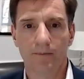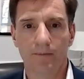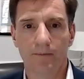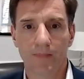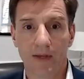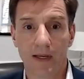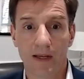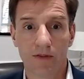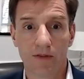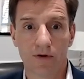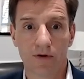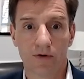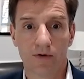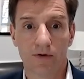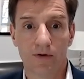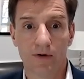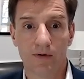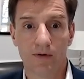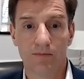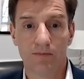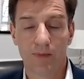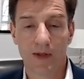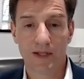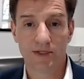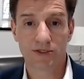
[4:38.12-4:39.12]
either
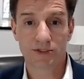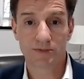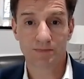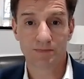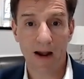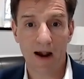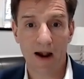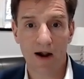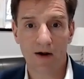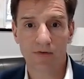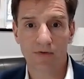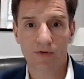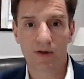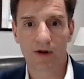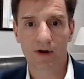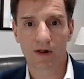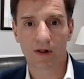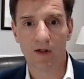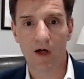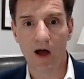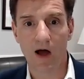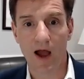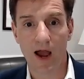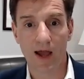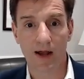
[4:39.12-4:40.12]
been spared the
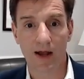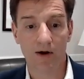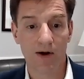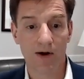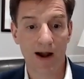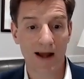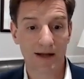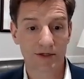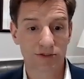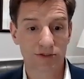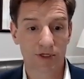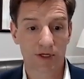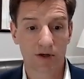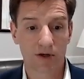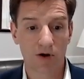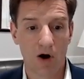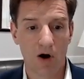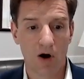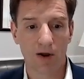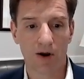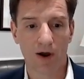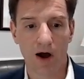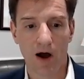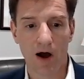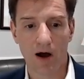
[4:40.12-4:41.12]
decline or actually
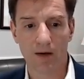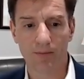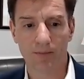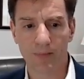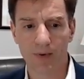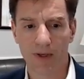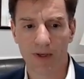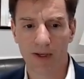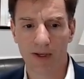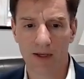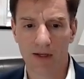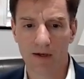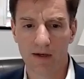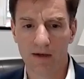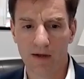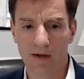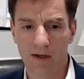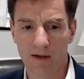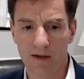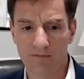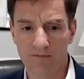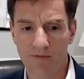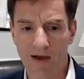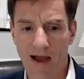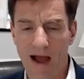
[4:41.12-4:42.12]
gone up in
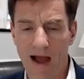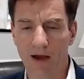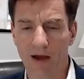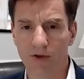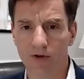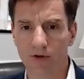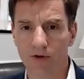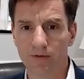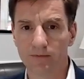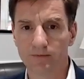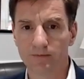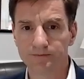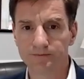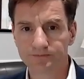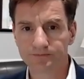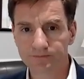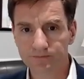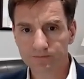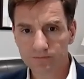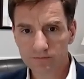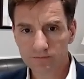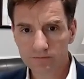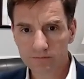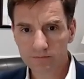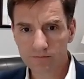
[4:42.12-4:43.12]
value.
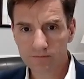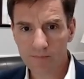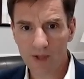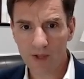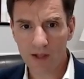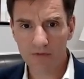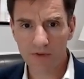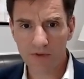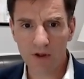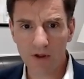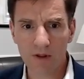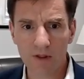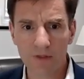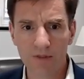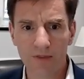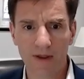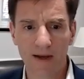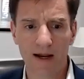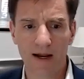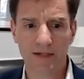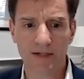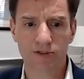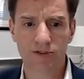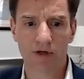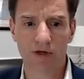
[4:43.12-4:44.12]
The other thing,
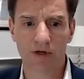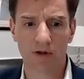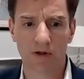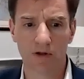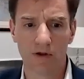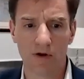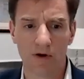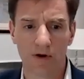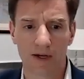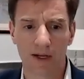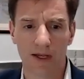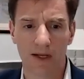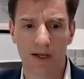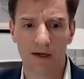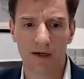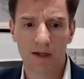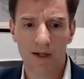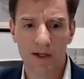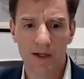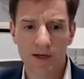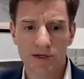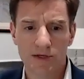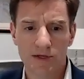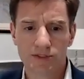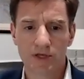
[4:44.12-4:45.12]
I took a look at
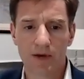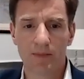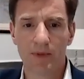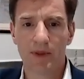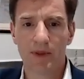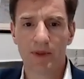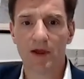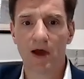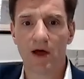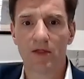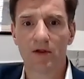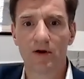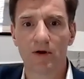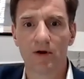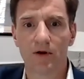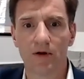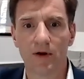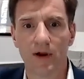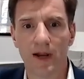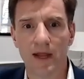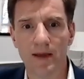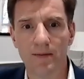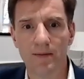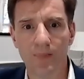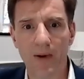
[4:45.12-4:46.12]
some of the other
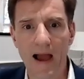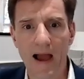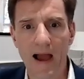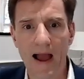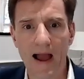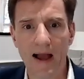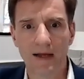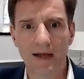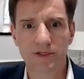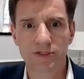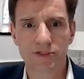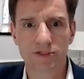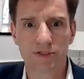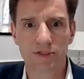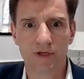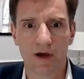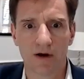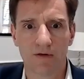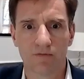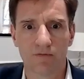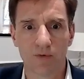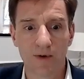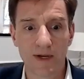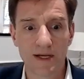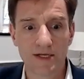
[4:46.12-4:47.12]
impacts of
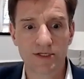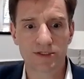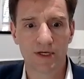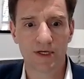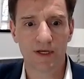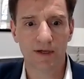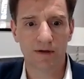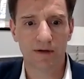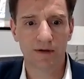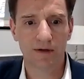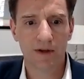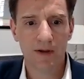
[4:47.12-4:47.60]
recent